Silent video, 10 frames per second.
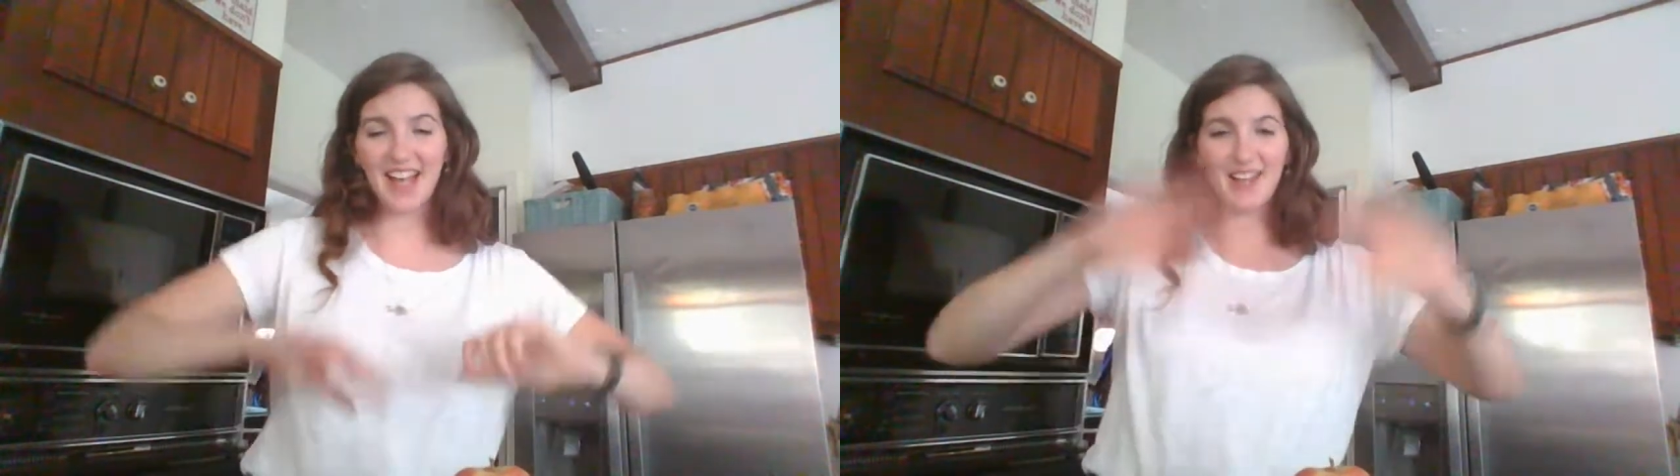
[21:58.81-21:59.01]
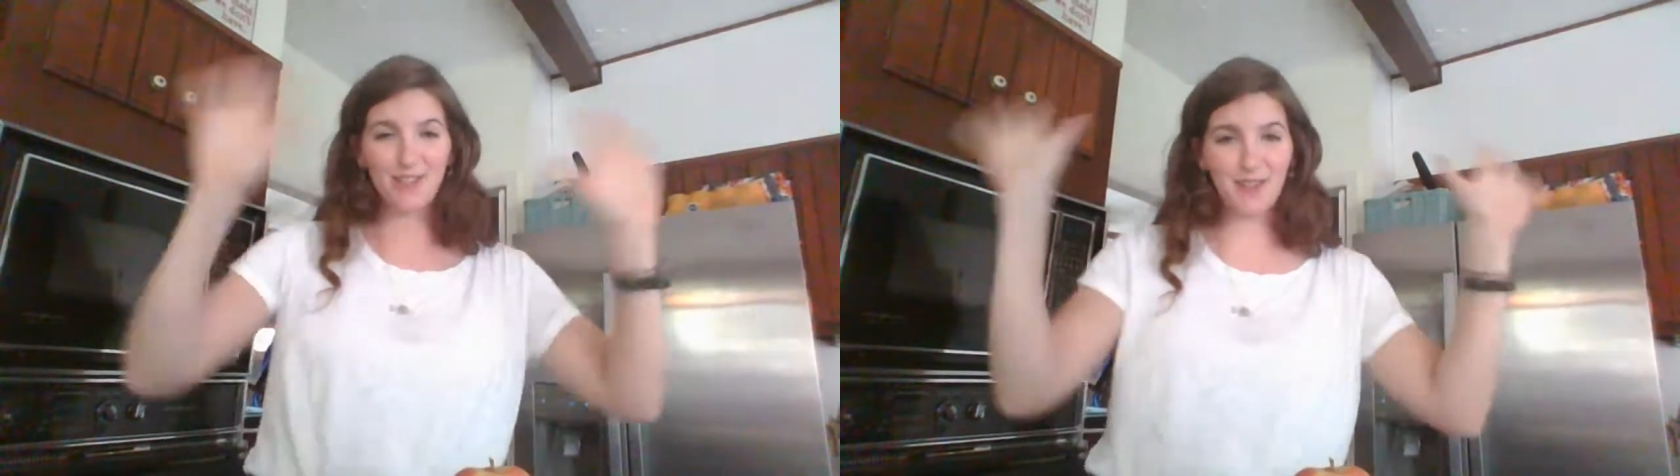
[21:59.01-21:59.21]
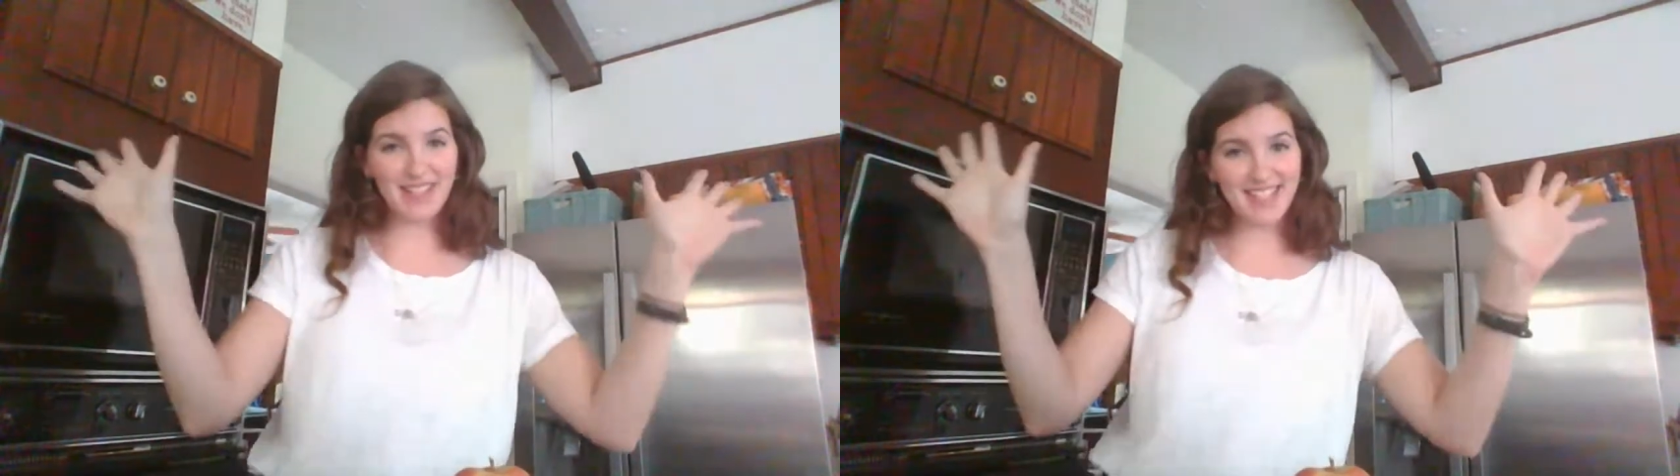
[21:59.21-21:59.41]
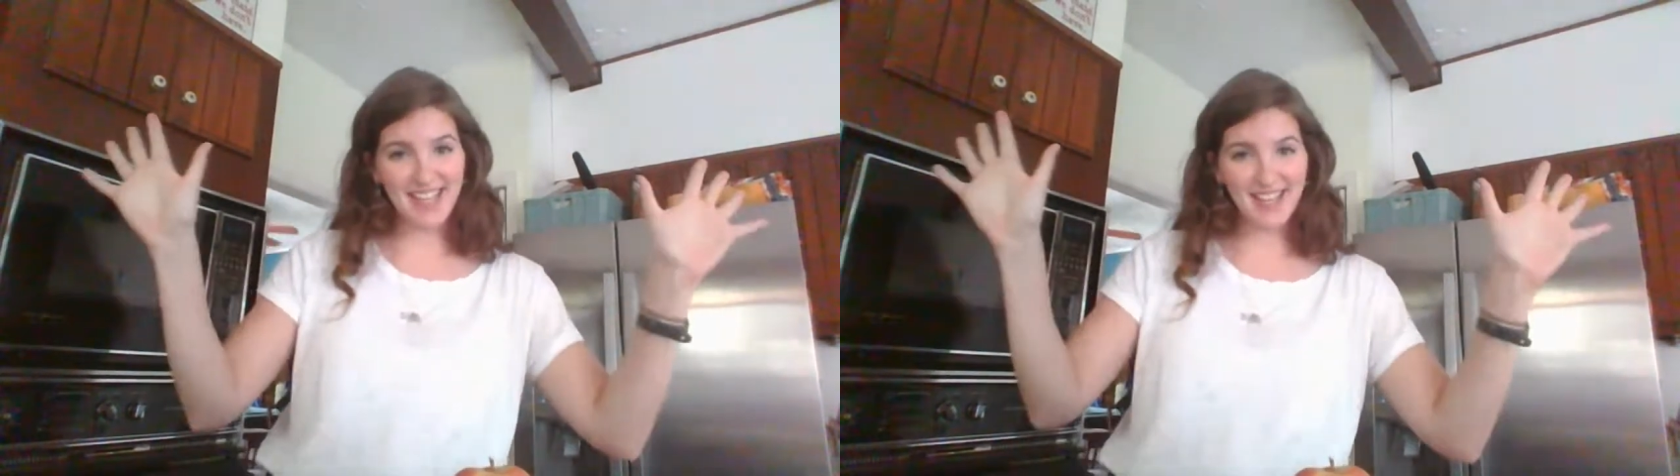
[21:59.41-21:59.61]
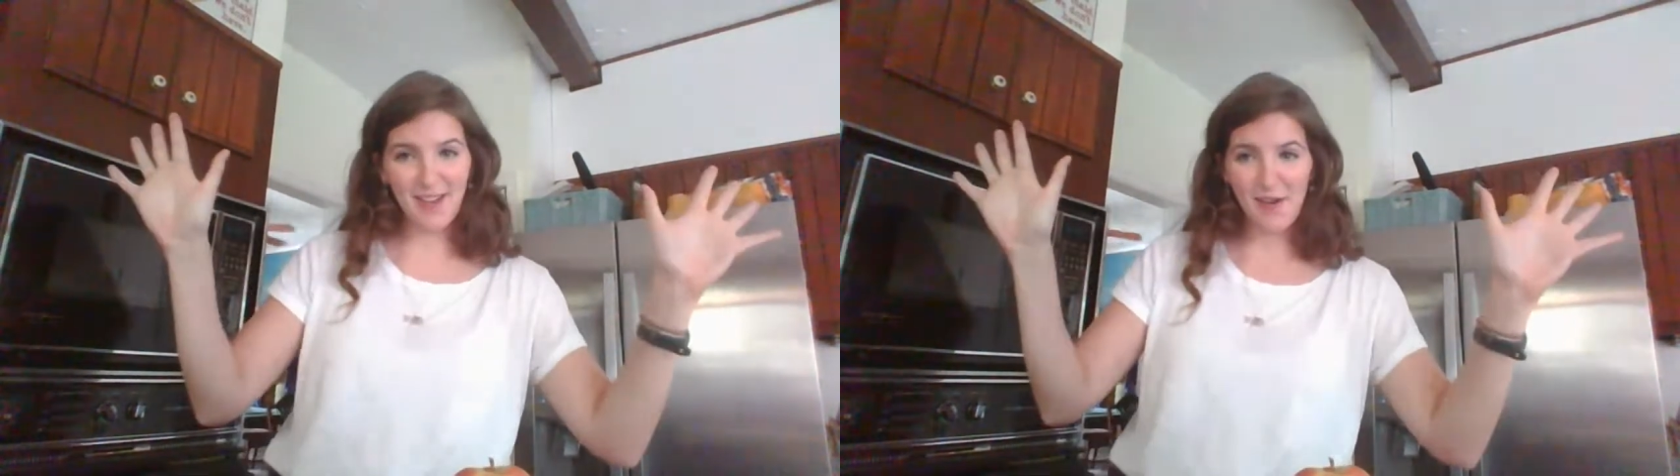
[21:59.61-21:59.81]
I enjoyed
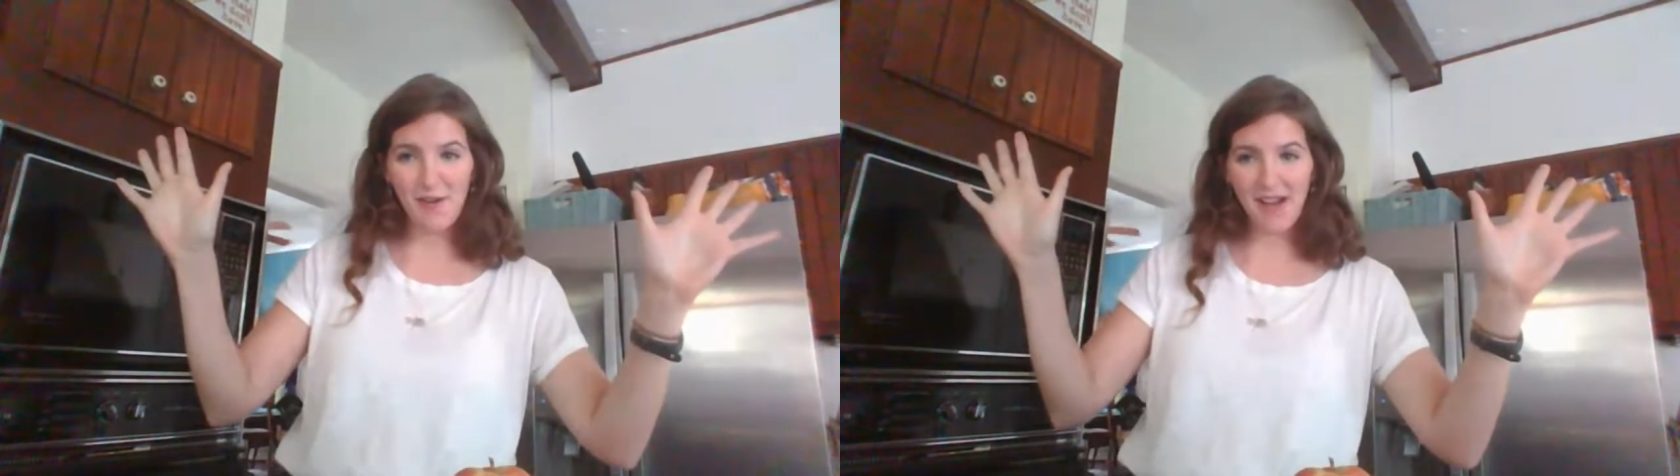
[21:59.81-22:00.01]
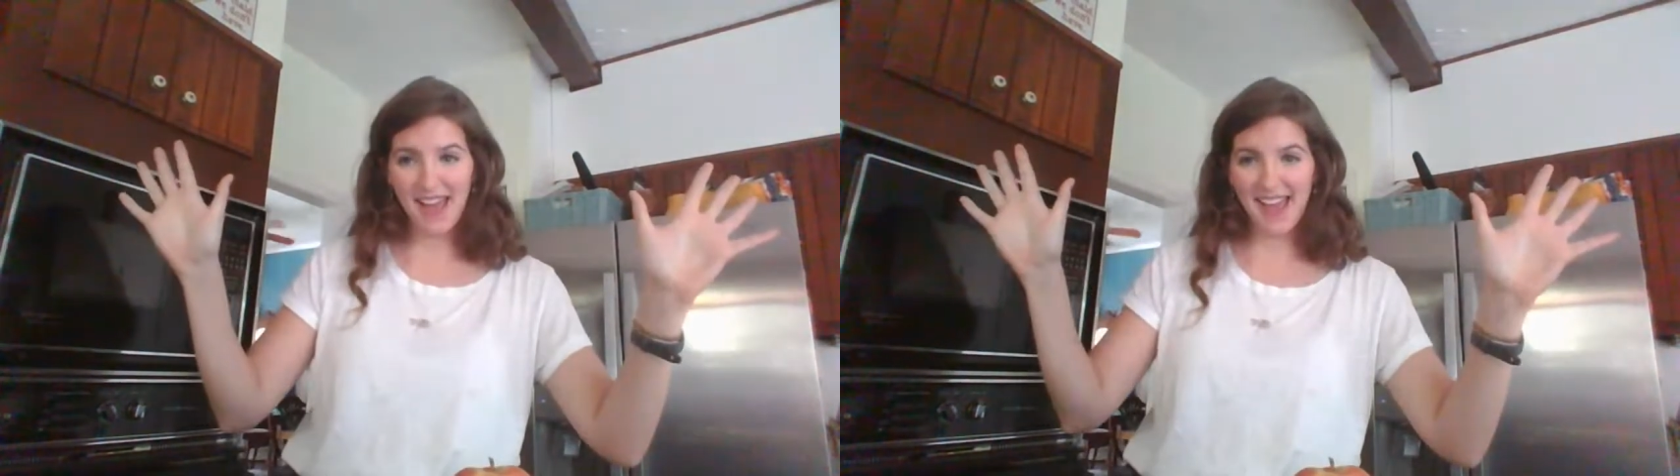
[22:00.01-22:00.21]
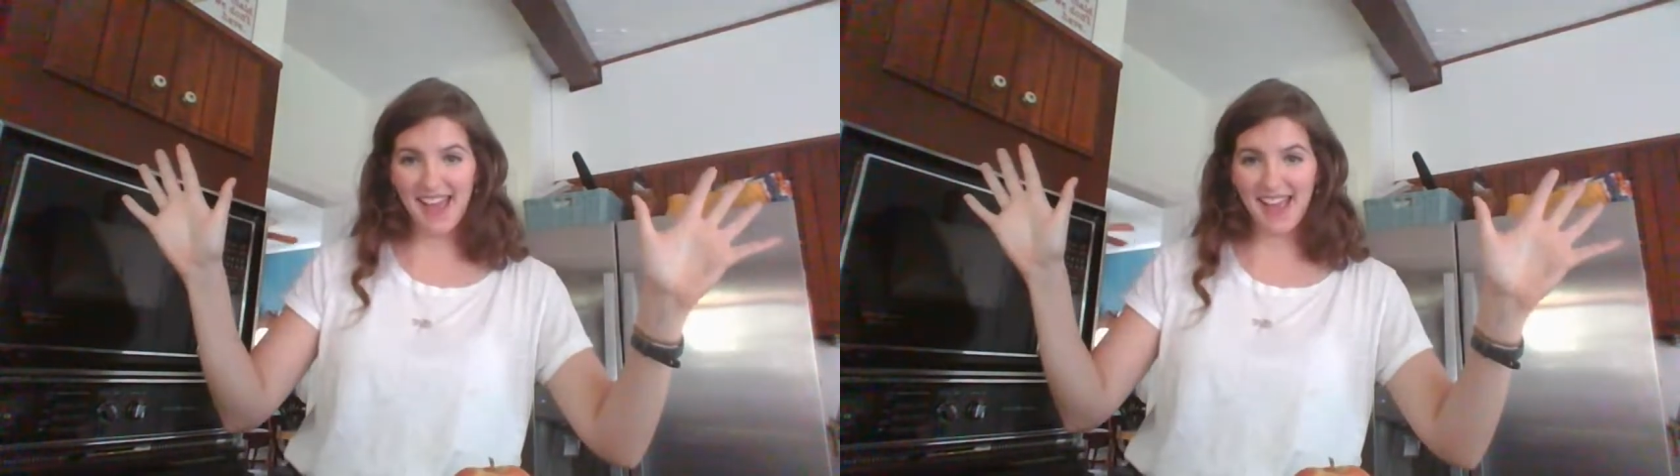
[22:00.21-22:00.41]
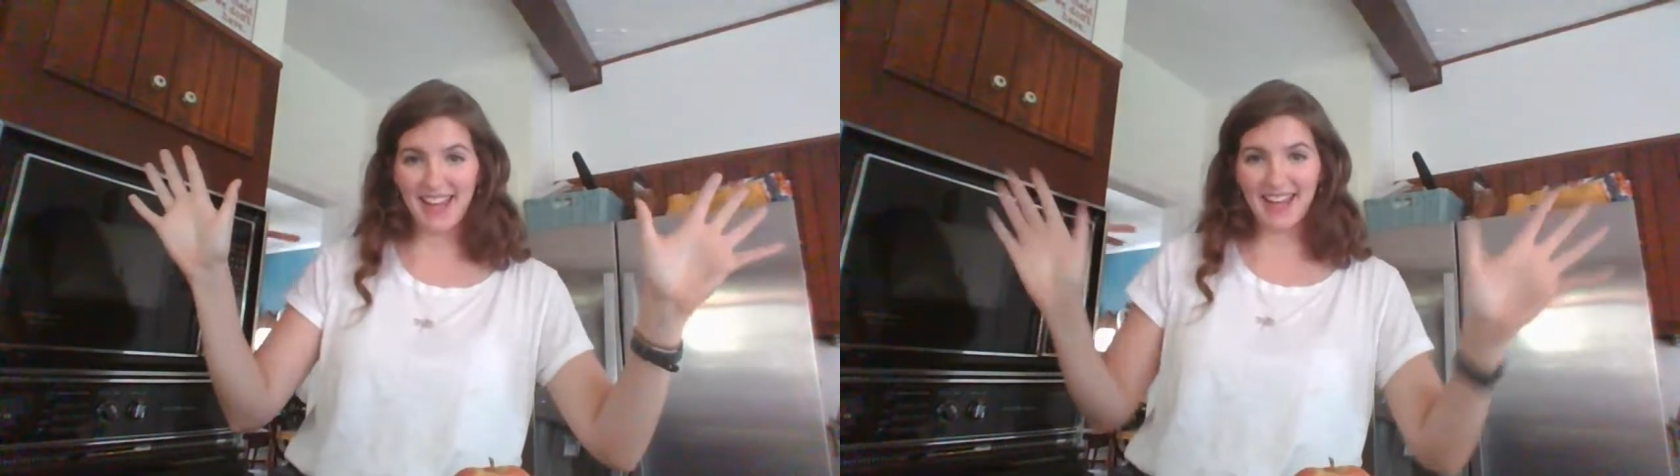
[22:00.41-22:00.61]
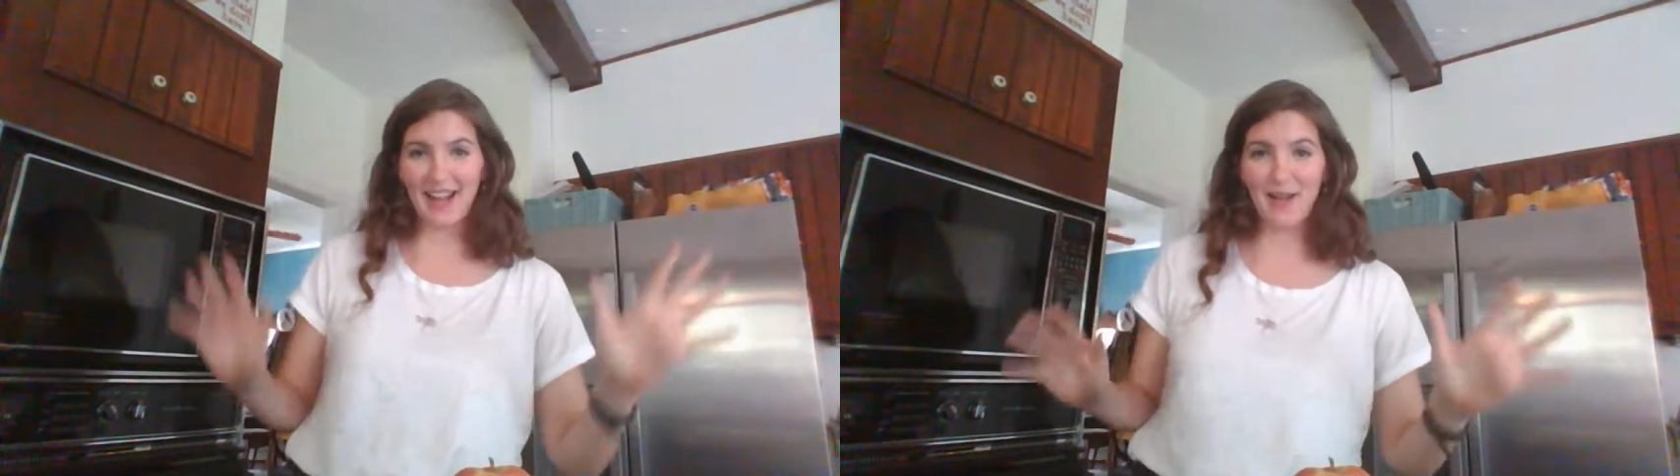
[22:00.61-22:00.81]
seeing you, and